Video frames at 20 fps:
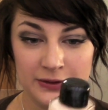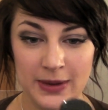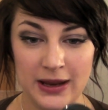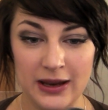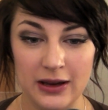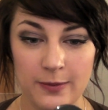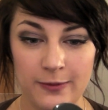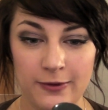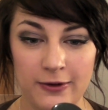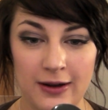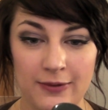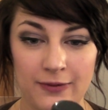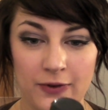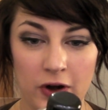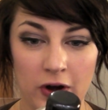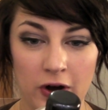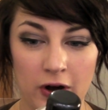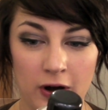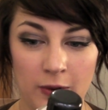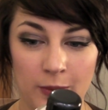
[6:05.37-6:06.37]
Makeup
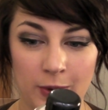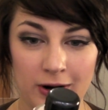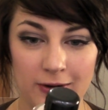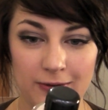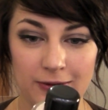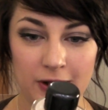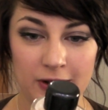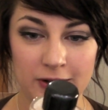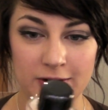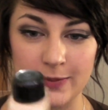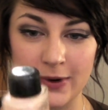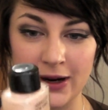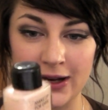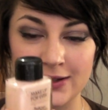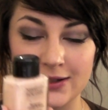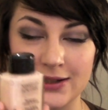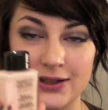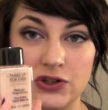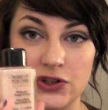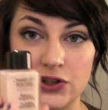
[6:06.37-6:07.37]
Forever are one of those
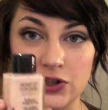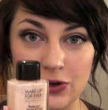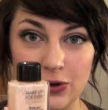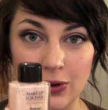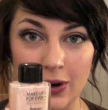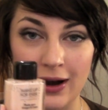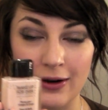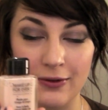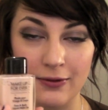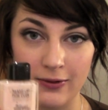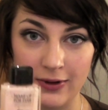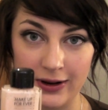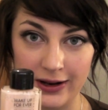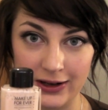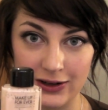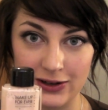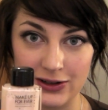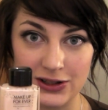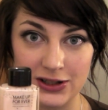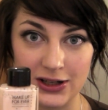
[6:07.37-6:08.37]
brands that do have really
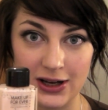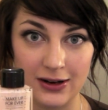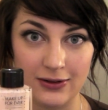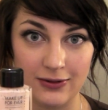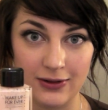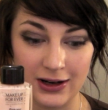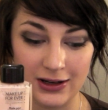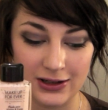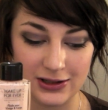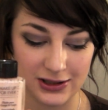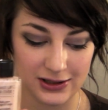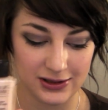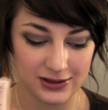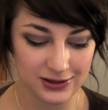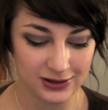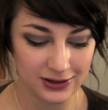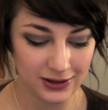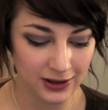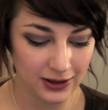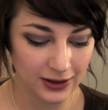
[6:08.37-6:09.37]
good shade
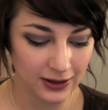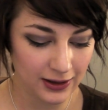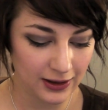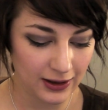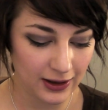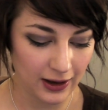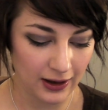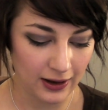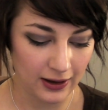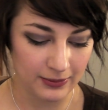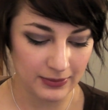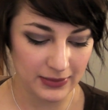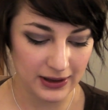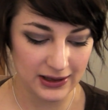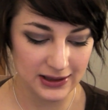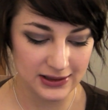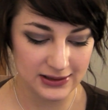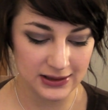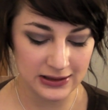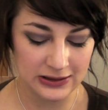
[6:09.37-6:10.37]
ranges.
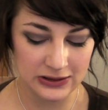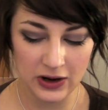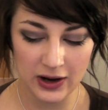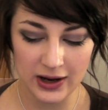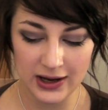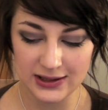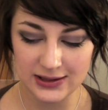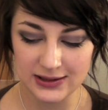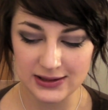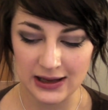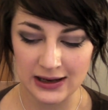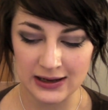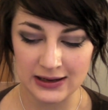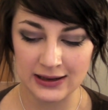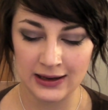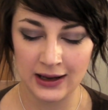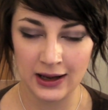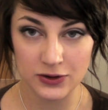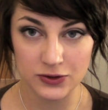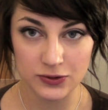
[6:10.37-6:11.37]
It is a nice
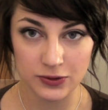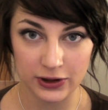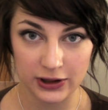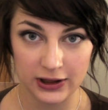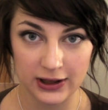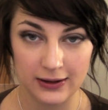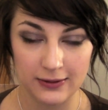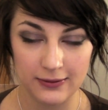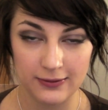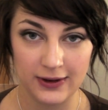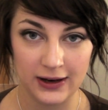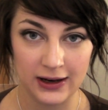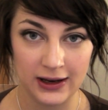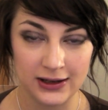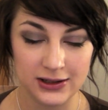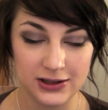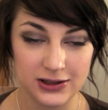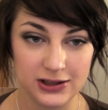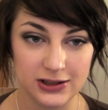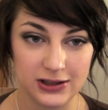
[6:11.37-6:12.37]
and natural looking
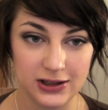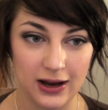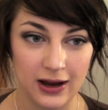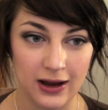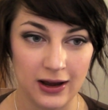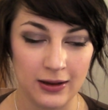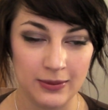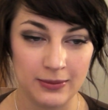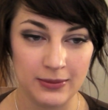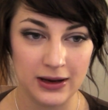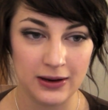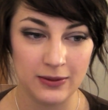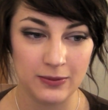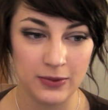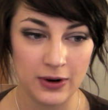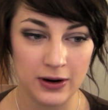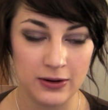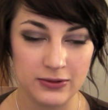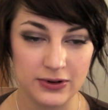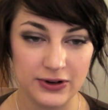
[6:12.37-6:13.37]
finish. It
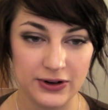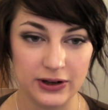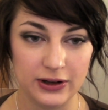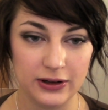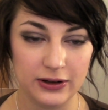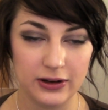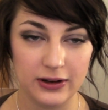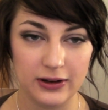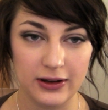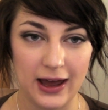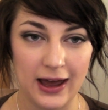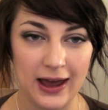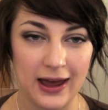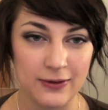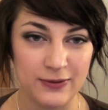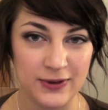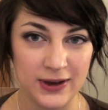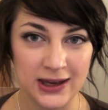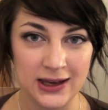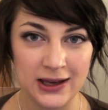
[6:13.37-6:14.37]
won't look
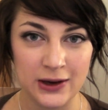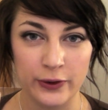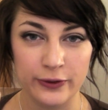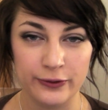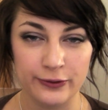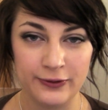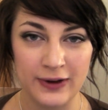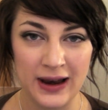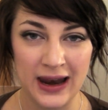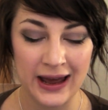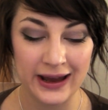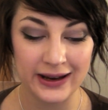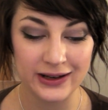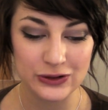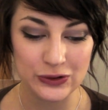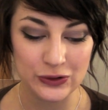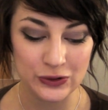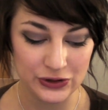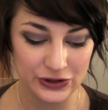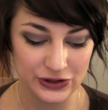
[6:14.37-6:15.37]
heavy or
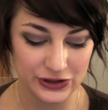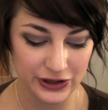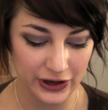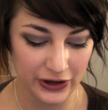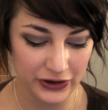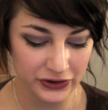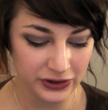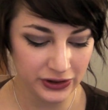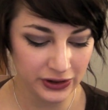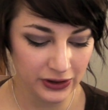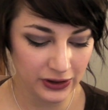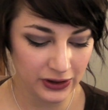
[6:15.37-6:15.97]
flat or dull.